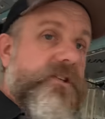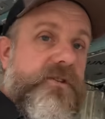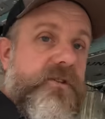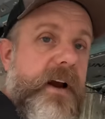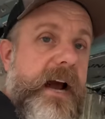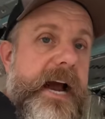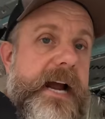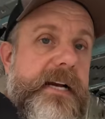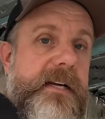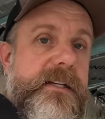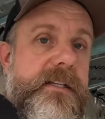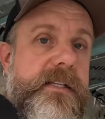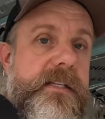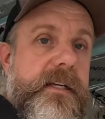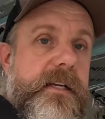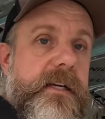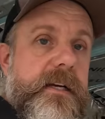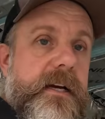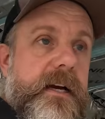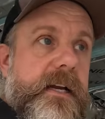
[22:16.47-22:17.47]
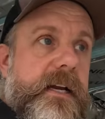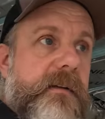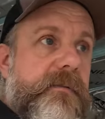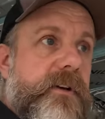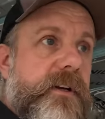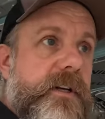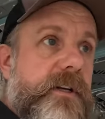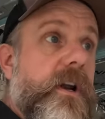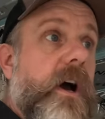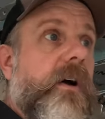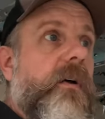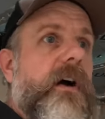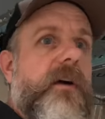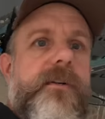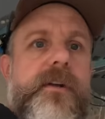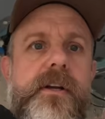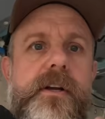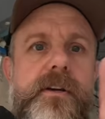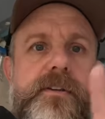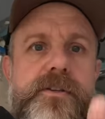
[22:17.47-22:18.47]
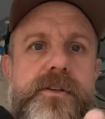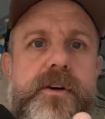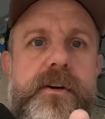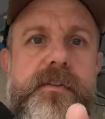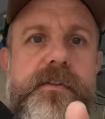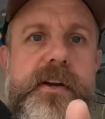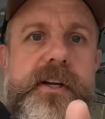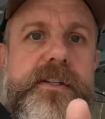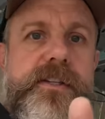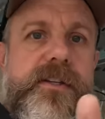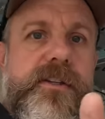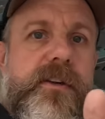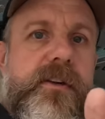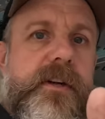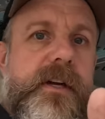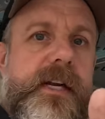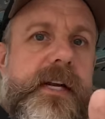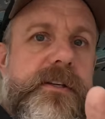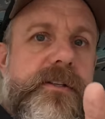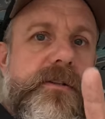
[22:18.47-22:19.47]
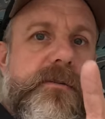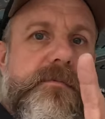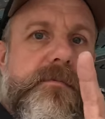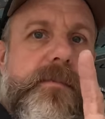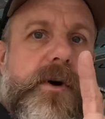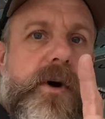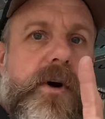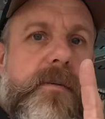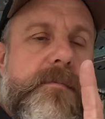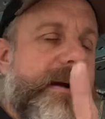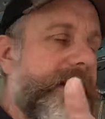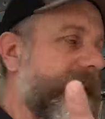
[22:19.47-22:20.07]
tracks. And I'm going to go to Screwfix because I've got to get some more